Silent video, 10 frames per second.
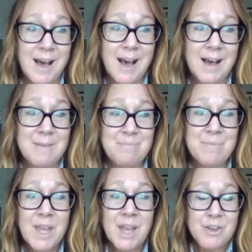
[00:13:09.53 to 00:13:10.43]

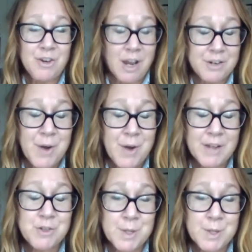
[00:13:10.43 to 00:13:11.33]
Um, your
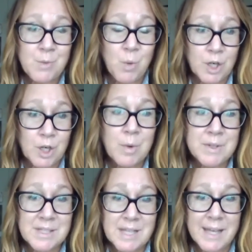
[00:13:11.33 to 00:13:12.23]
undergraduate work
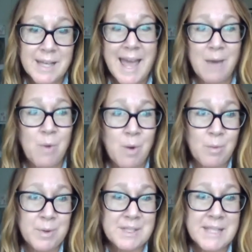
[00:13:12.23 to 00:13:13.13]
was done at
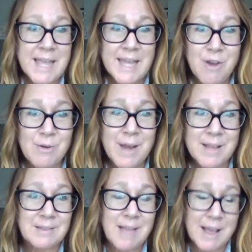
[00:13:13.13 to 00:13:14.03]
what was then known
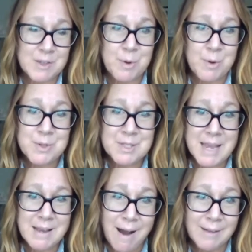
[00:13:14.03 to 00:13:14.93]
as Glassboro
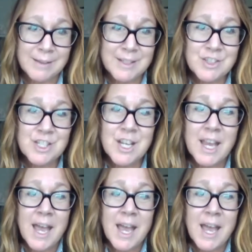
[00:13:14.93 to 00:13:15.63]
State College,